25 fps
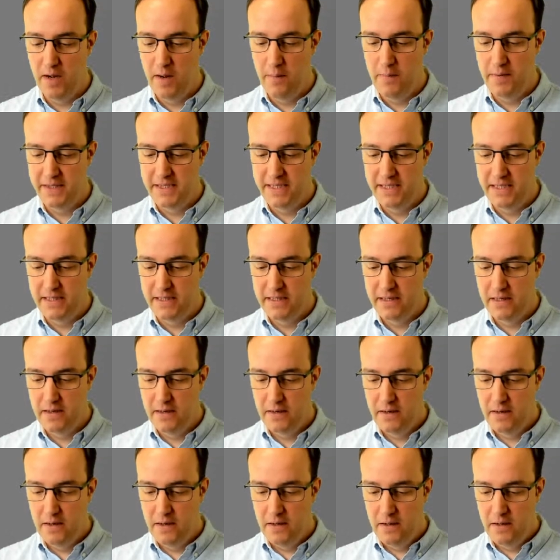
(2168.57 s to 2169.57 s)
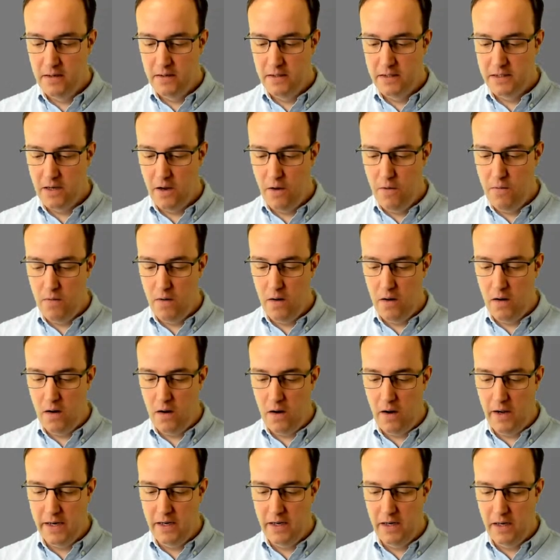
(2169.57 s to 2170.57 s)
purposes. So
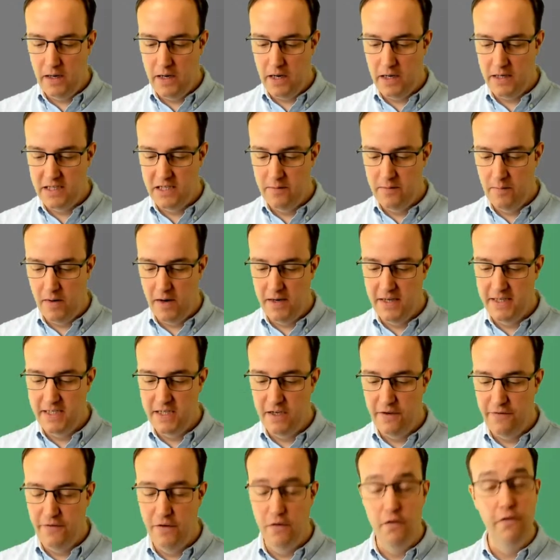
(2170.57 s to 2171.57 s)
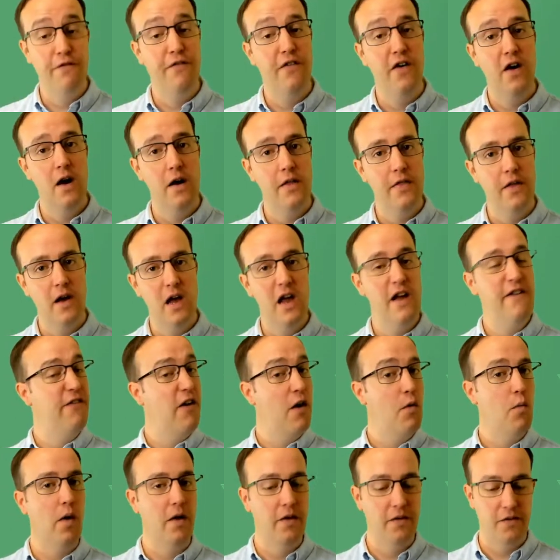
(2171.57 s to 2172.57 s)
I can customize this view further if
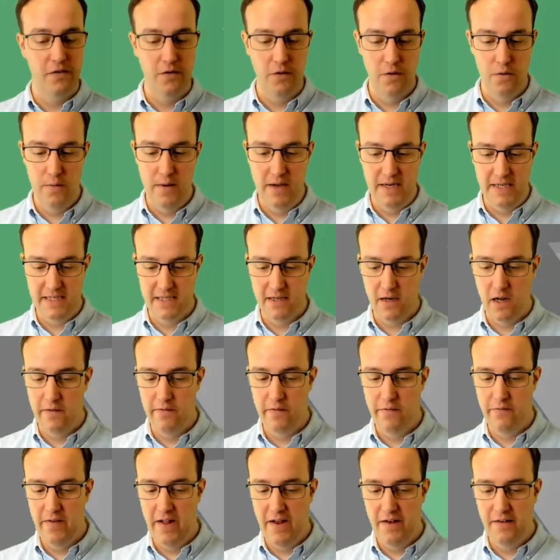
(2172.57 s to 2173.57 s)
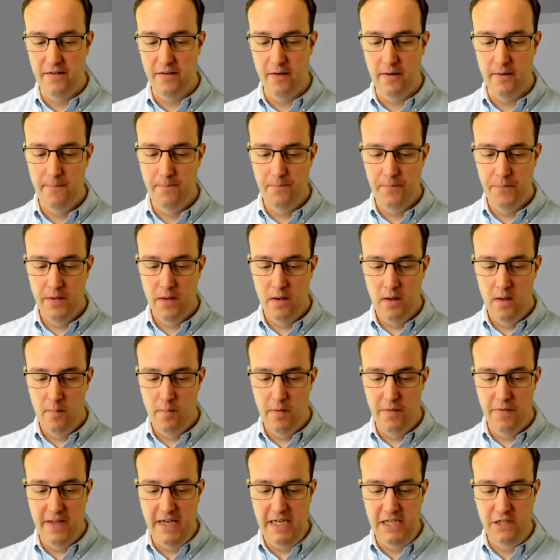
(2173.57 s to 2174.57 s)
I want to inside of Inventor.
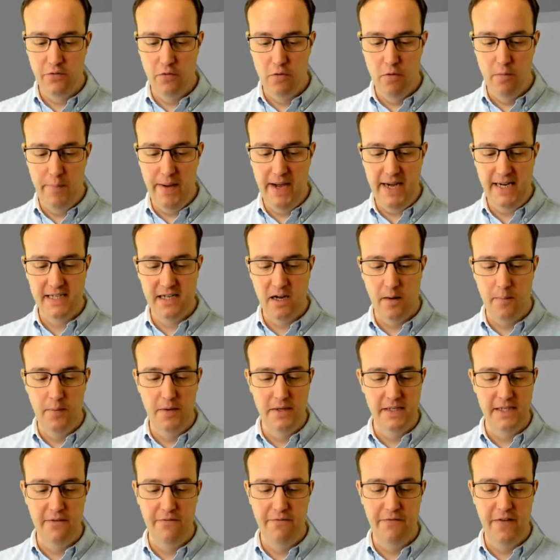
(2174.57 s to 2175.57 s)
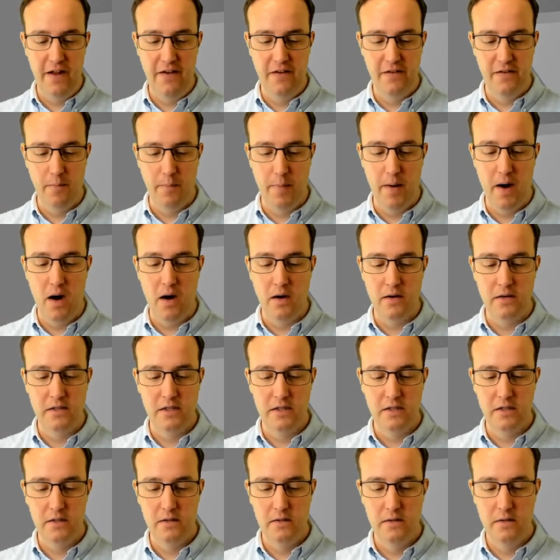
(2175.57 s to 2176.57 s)
But these are all picked up as Inventor
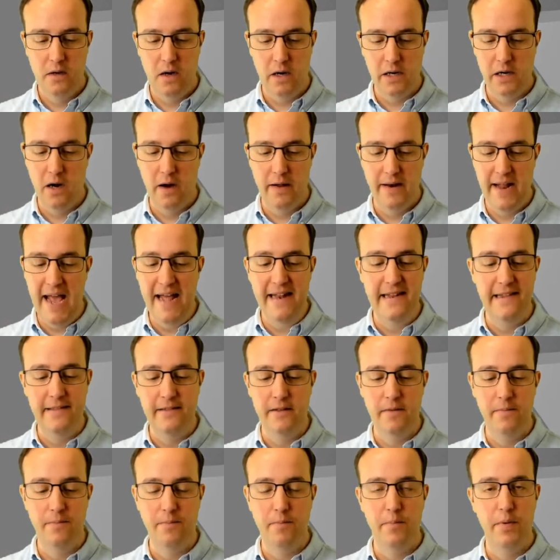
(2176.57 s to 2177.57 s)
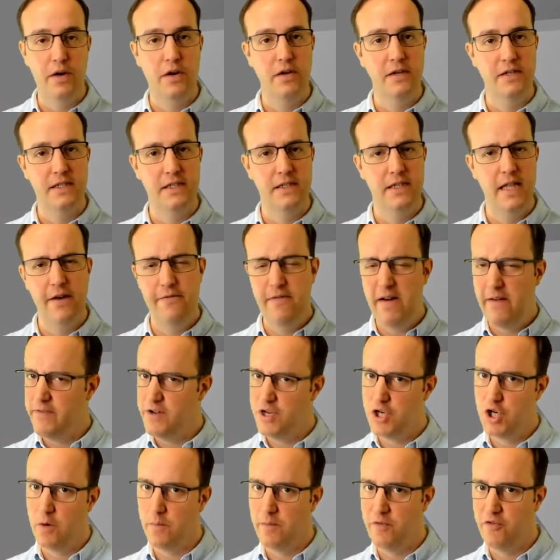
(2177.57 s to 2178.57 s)
parts. I can't edit them because they're
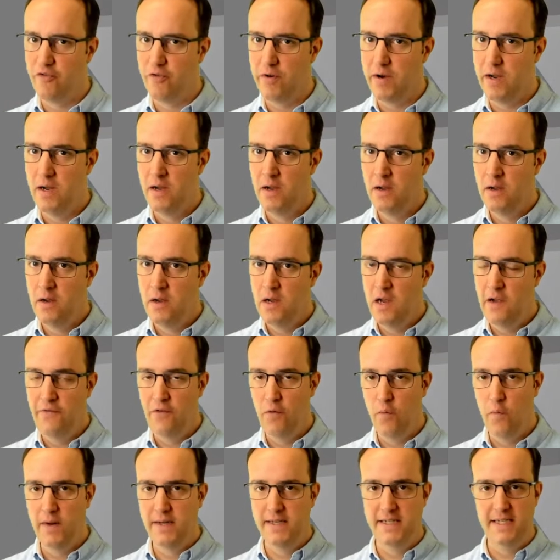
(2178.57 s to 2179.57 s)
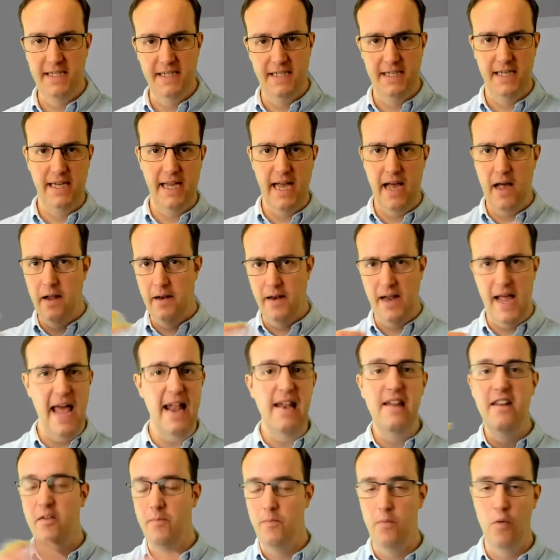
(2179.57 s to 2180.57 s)
Revit geometry. If you're wanting to get an
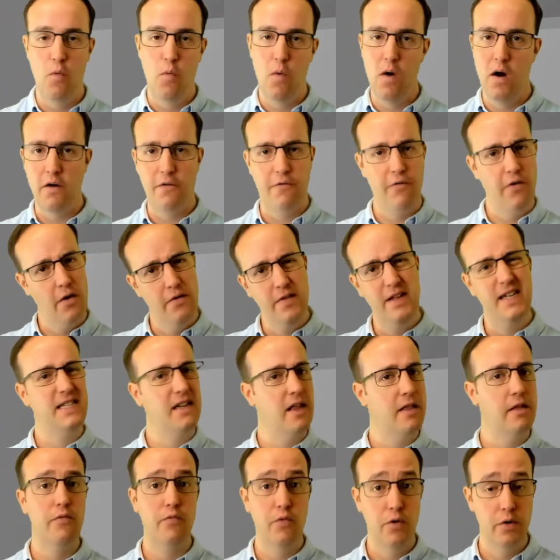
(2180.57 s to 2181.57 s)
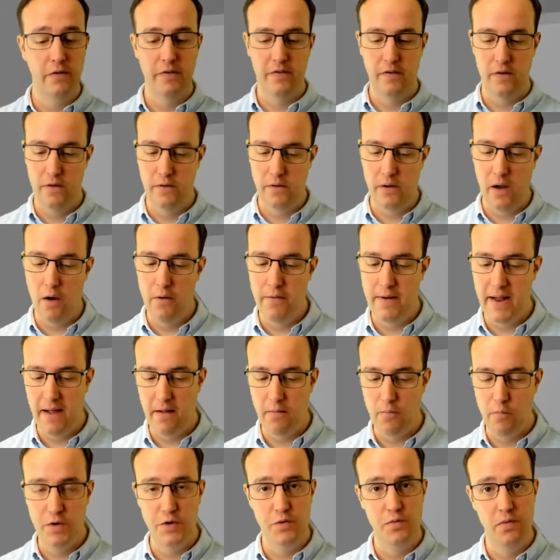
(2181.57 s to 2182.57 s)
editable workflow, there's other routes that you go
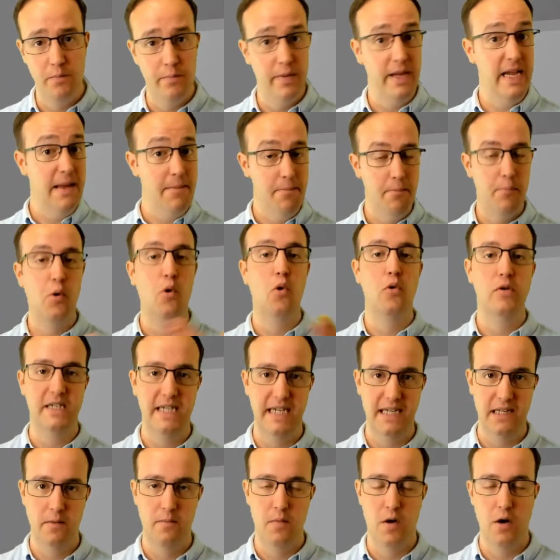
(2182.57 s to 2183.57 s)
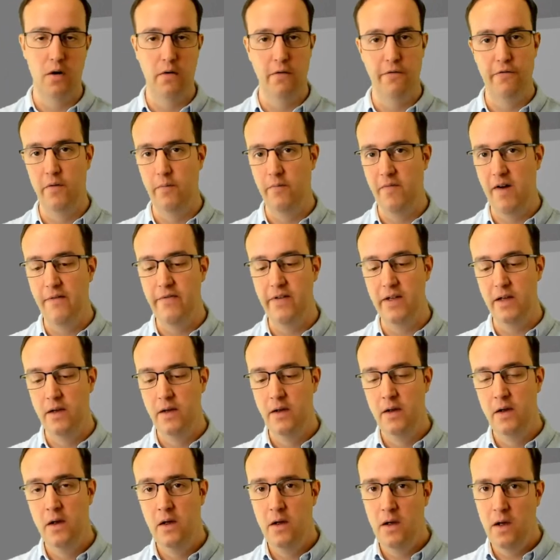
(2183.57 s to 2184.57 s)
down, which would be importing the model from Revit
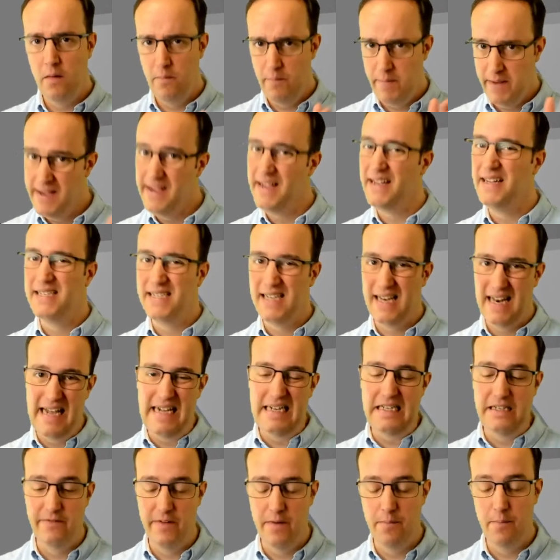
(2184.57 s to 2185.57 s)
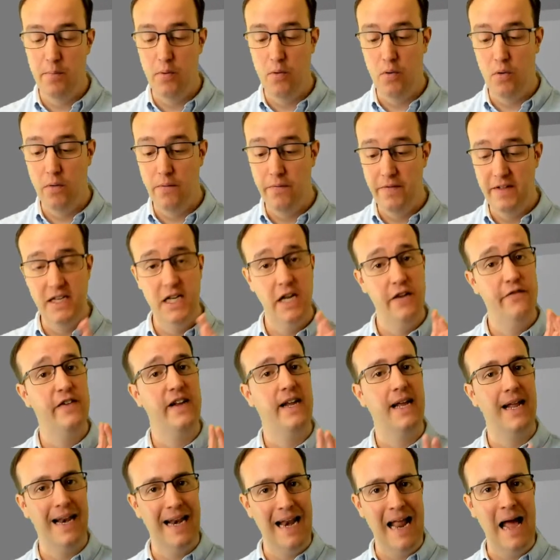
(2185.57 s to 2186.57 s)
and being a selective import. This is
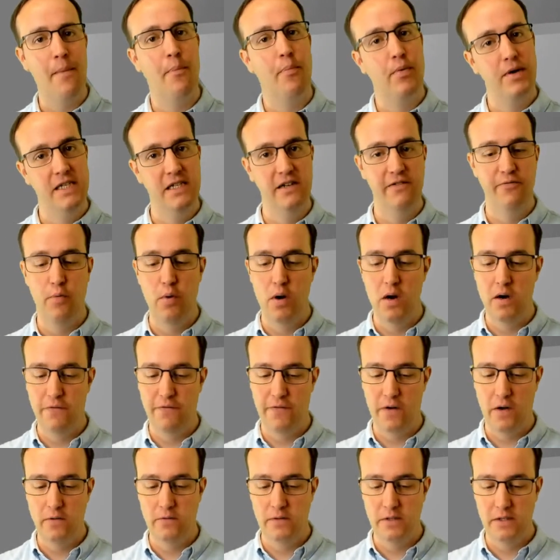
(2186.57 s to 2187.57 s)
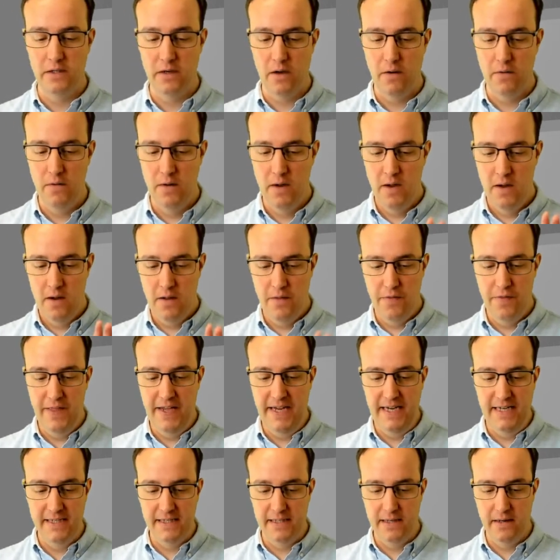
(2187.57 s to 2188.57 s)
for collaborative workflows, so
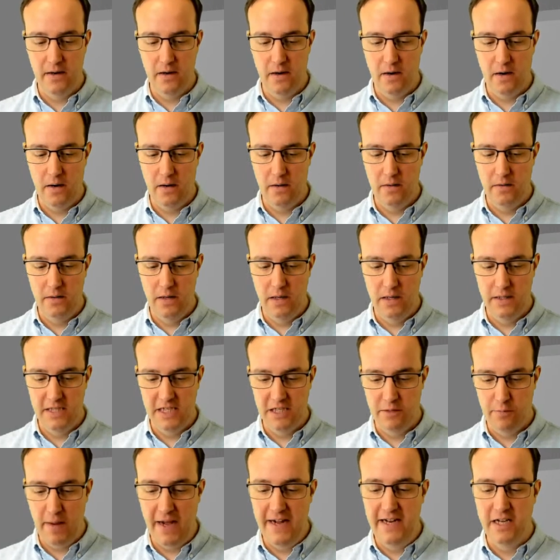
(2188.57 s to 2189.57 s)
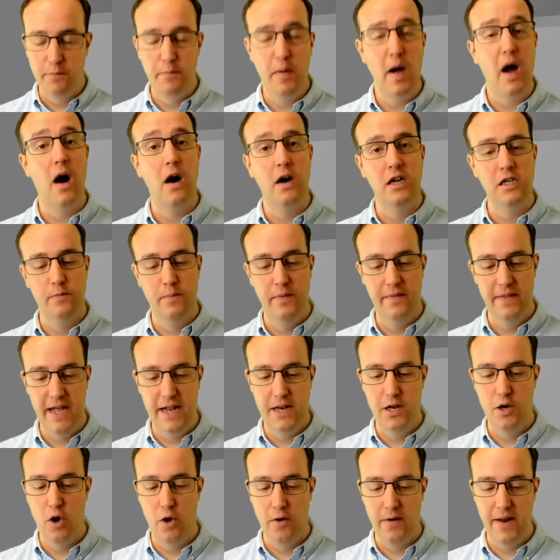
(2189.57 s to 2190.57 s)
these are displayed as parts, but
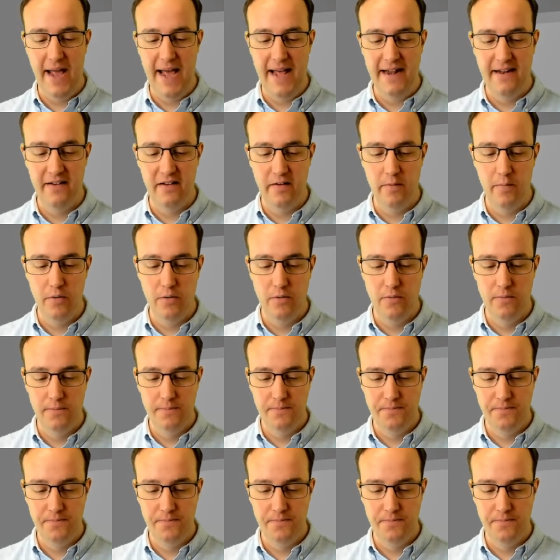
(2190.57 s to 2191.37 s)
they're non-editable.